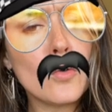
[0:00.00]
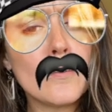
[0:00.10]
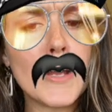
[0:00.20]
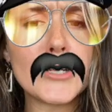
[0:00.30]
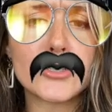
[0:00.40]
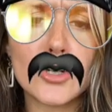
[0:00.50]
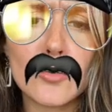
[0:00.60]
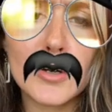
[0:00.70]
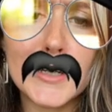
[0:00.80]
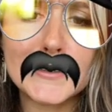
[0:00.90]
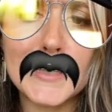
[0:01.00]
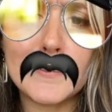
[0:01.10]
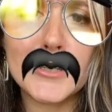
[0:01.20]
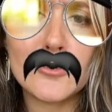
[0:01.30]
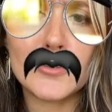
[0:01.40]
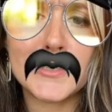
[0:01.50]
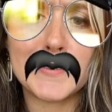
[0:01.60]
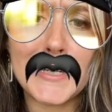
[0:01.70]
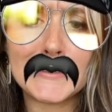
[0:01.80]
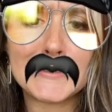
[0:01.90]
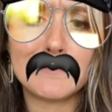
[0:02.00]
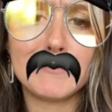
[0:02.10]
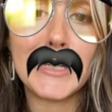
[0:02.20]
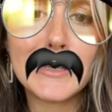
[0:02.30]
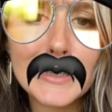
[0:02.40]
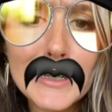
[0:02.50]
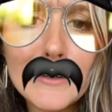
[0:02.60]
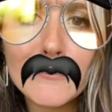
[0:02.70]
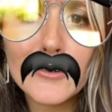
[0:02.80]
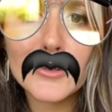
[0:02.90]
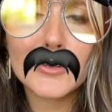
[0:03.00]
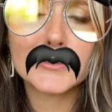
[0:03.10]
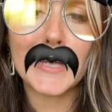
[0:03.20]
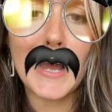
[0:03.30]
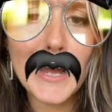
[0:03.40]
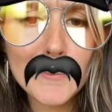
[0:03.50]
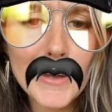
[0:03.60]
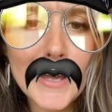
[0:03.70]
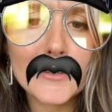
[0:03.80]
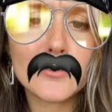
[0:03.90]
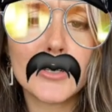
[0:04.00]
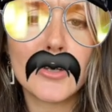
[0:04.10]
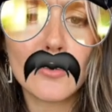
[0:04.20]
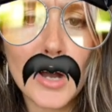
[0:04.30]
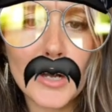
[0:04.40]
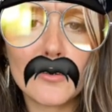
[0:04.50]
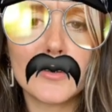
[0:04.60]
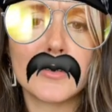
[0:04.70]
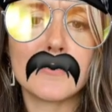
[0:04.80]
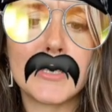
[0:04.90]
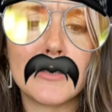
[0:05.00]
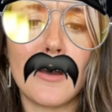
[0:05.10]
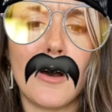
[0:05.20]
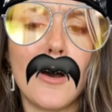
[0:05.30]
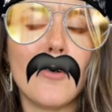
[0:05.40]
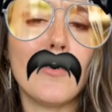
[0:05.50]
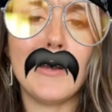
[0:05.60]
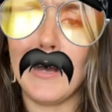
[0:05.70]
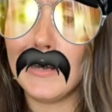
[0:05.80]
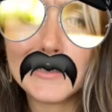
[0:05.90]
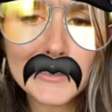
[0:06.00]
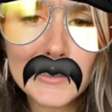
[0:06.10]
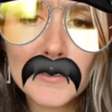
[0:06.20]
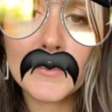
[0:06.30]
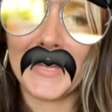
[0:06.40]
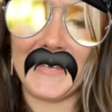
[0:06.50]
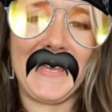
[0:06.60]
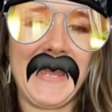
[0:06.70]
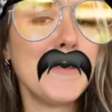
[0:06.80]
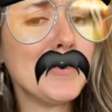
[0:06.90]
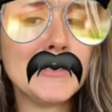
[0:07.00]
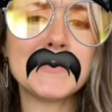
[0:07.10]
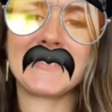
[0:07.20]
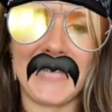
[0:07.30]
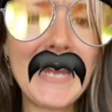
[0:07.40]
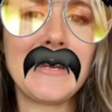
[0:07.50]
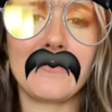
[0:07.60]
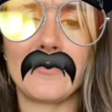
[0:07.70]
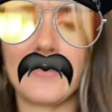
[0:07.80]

Make sure we're accepting responsibility for those iPads when you walk with them in the hall. We're hugging them and keeping them safe.